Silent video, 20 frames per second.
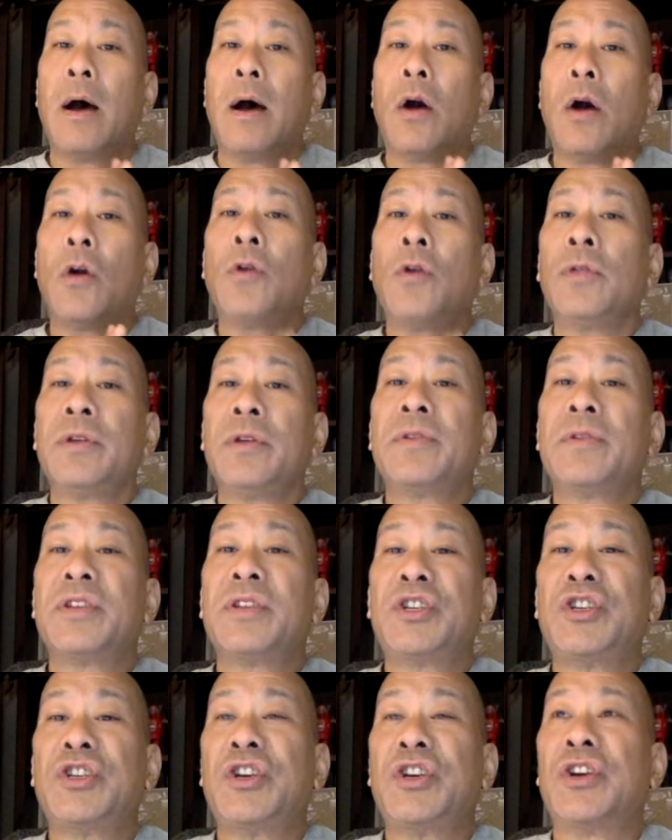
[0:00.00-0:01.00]
earlier
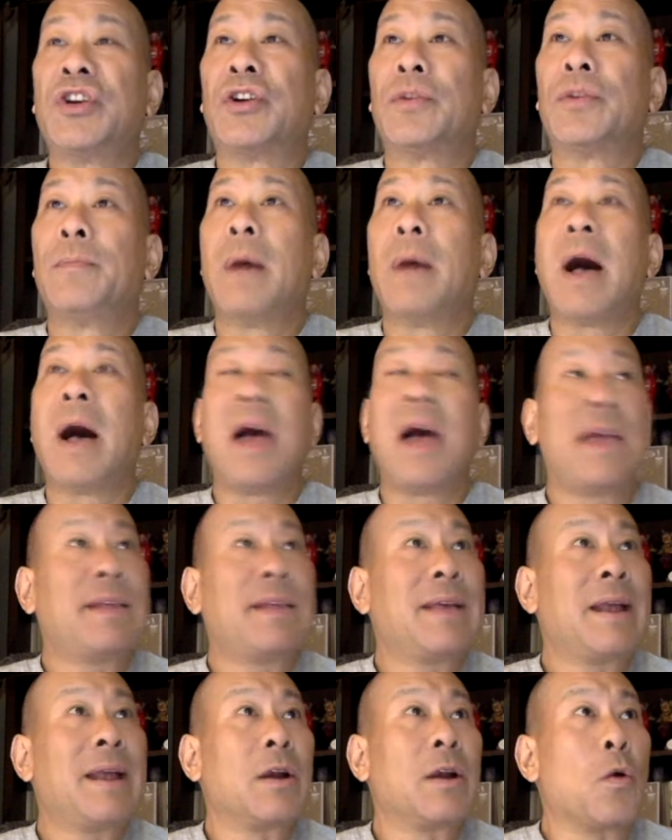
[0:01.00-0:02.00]
this year, I ended
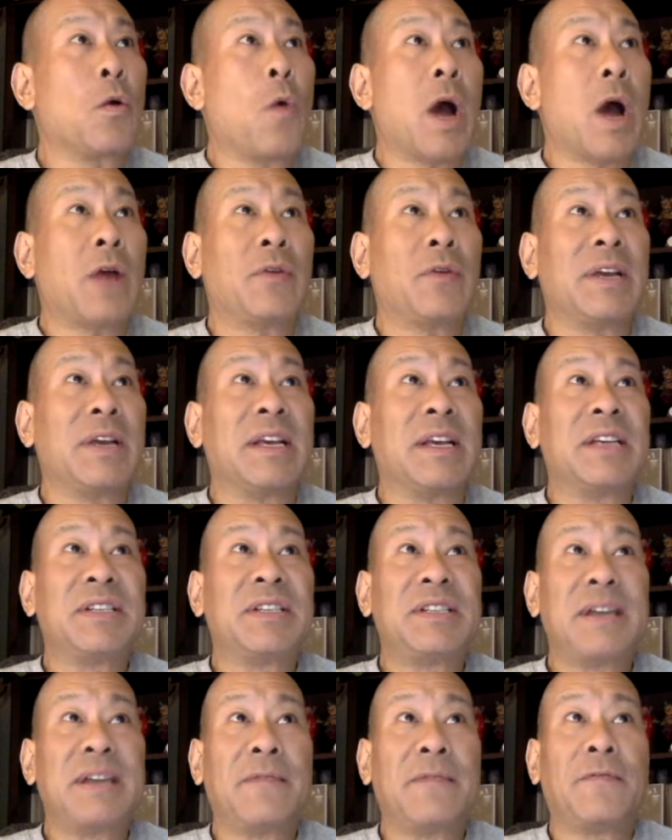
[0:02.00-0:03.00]
up acquiring
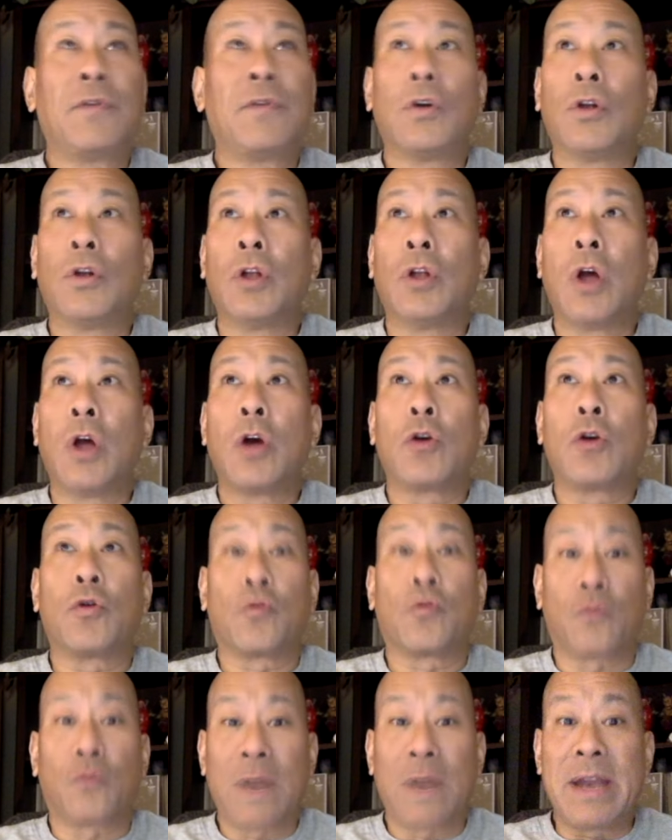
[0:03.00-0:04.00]
several
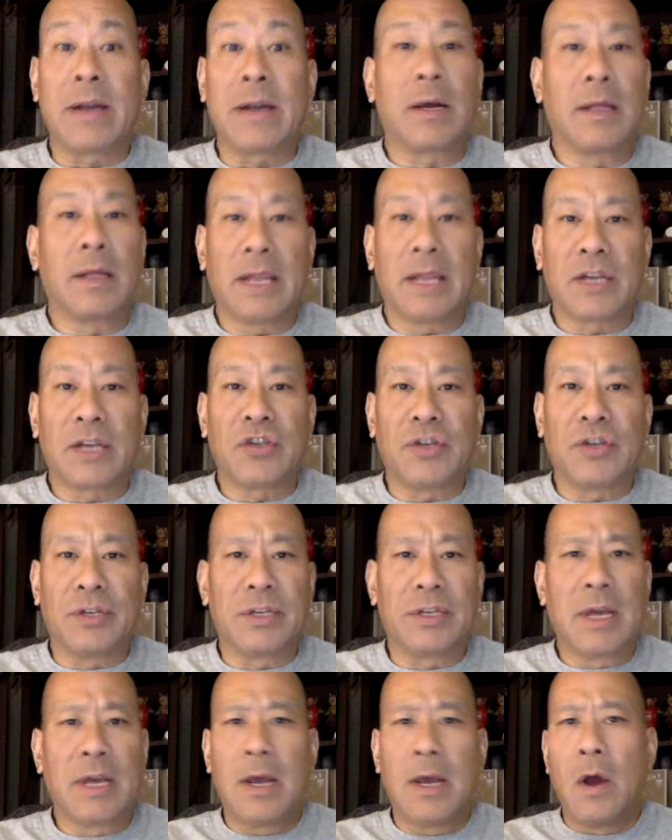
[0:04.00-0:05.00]
great
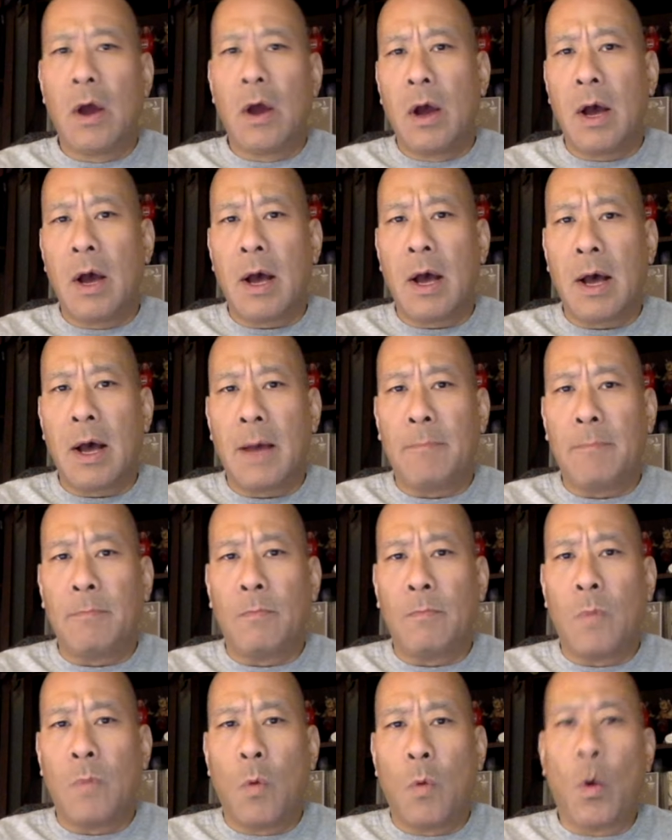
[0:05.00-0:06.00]
collections.
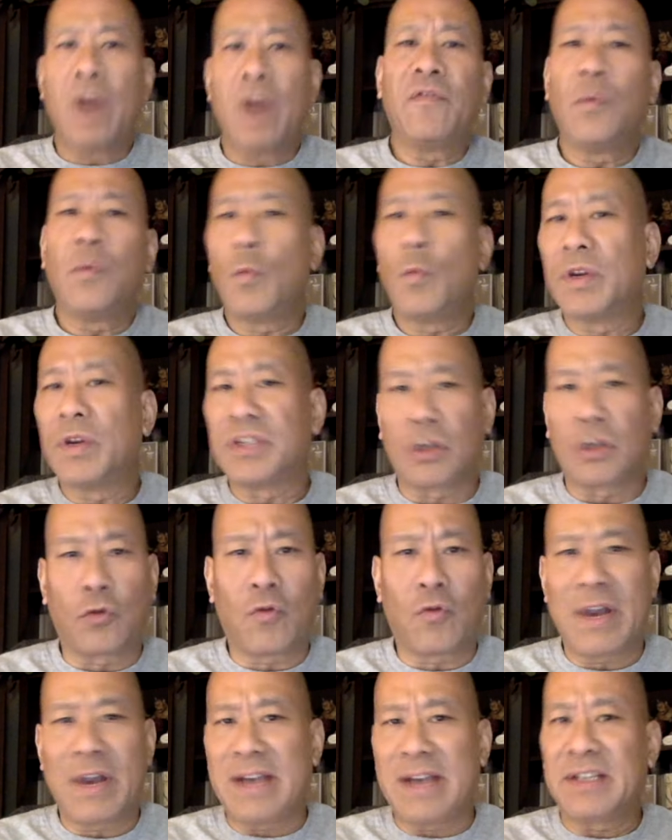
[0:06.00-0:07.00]
One of them was a
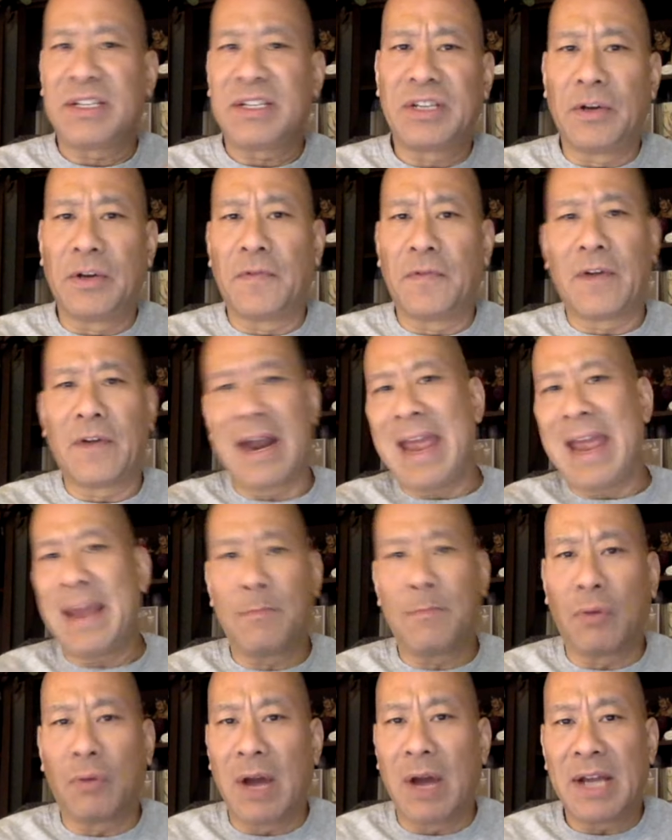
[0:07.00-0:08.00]
great Silver
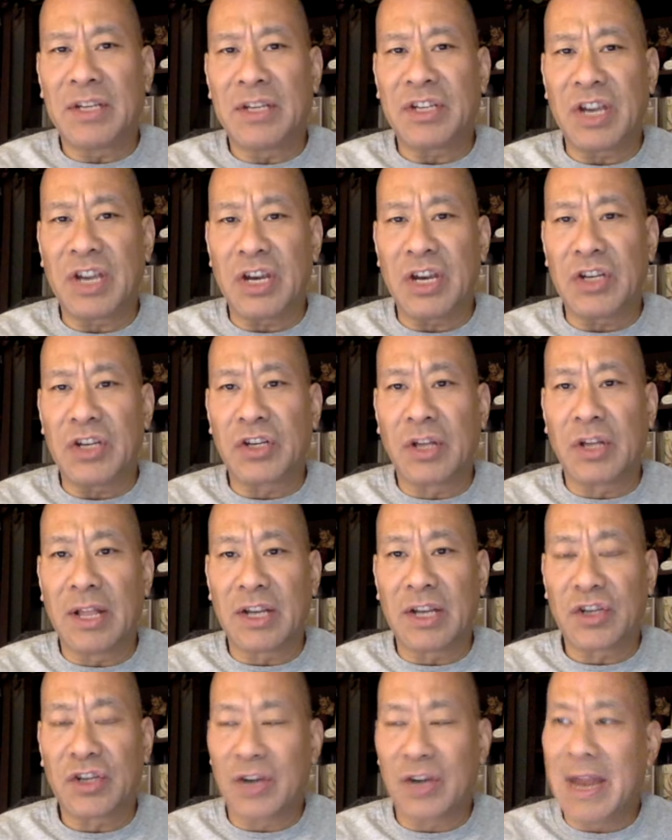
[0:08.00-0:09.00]
and Bronze Age
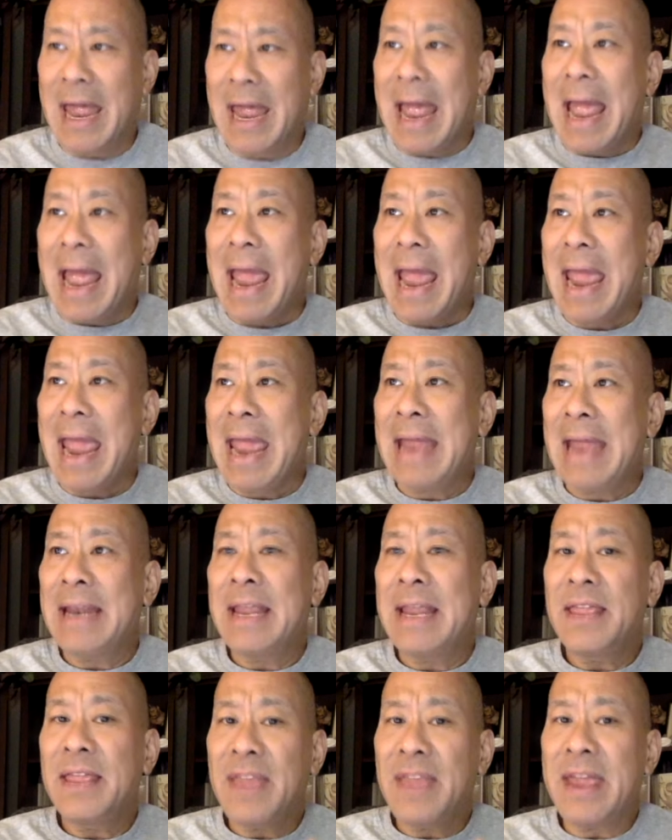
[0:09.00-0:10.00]
collection,
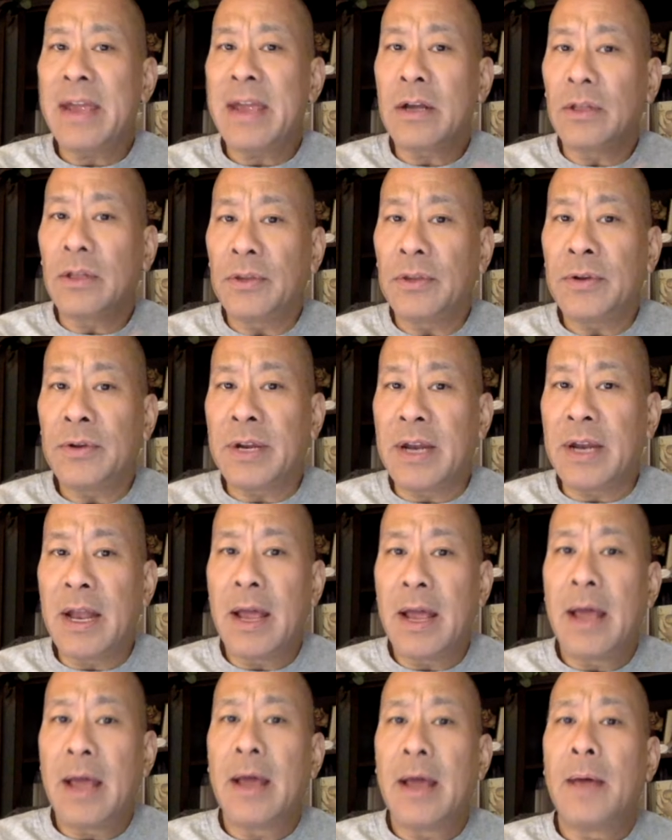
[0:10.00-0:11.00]
and they included
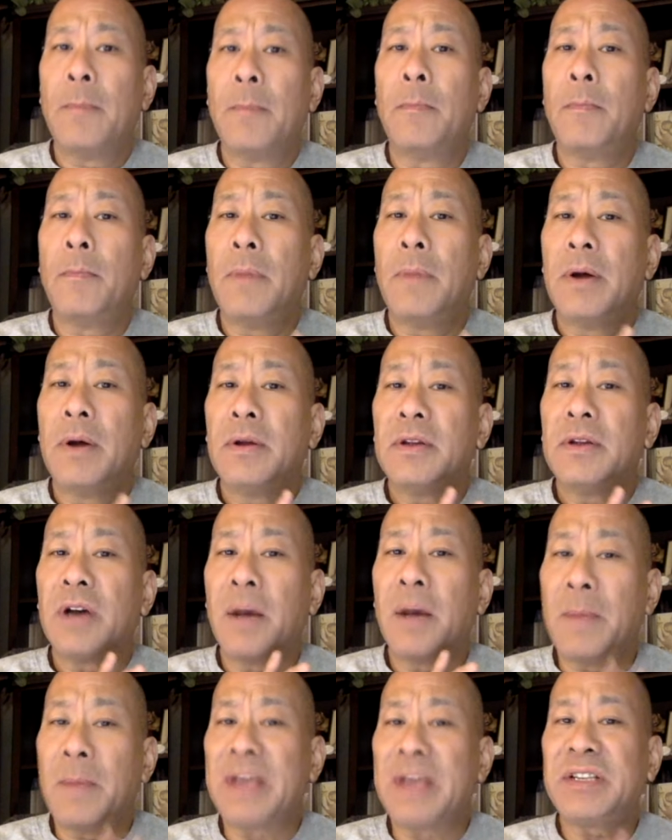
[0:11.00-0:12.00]

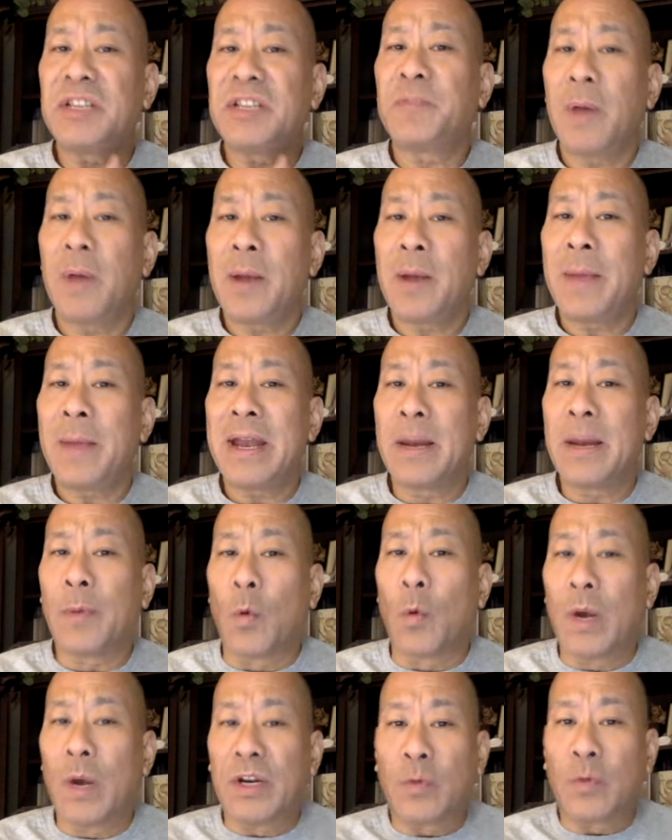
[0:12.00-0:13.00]
Amazing Spider-Man number
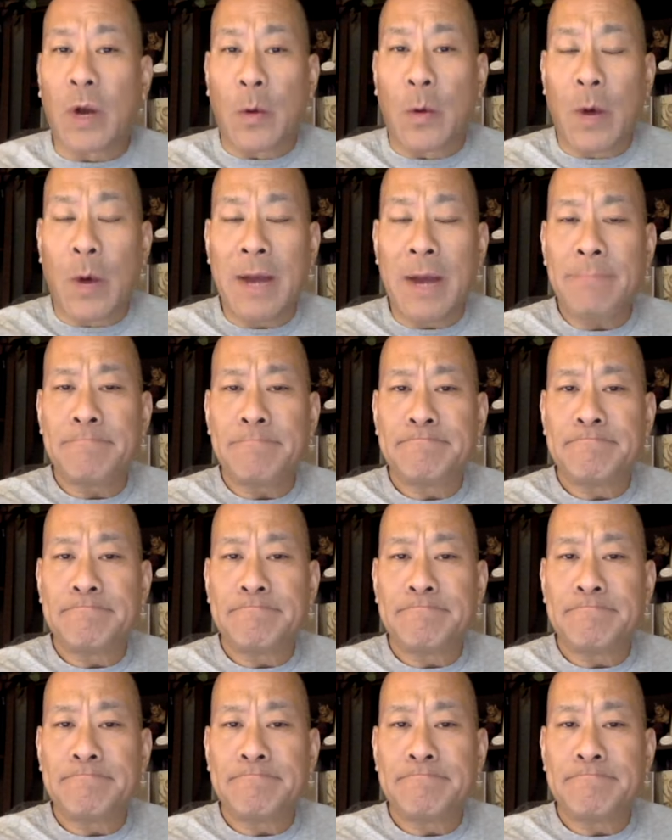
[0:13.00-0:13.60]
121